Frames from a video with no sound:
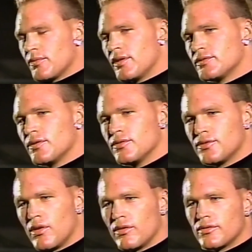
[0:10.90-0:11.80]
some things into your
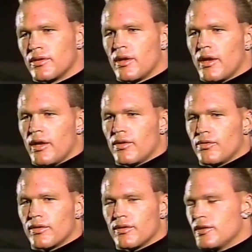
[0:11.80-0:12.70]
shoulders, you know,
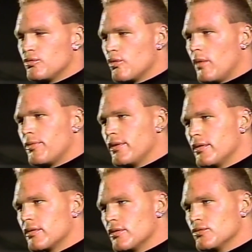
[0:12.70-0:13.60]
you're going to disrupt
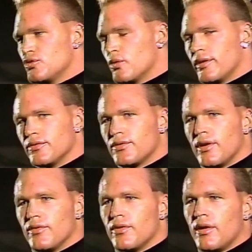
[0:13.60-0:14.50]
the, joint
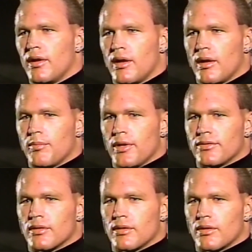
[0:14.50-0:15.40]
itself.
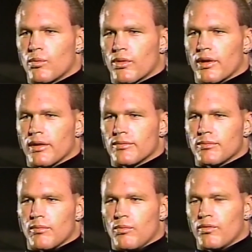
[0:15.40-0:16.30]
But, you know, we're going
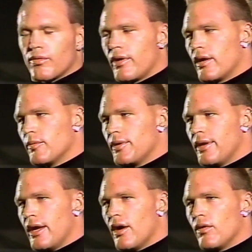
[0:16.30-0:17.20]
to move it around a little bit
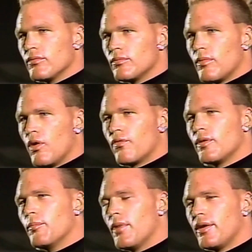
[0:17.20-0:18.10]
now.
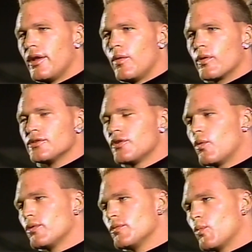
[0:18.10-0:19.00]
Hopefully Monday we can
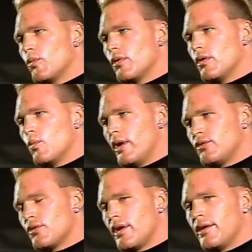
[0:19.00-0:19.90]
start with some weight
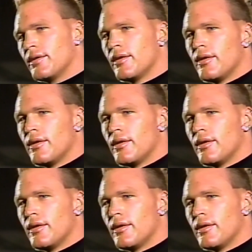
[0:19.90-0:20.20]
training.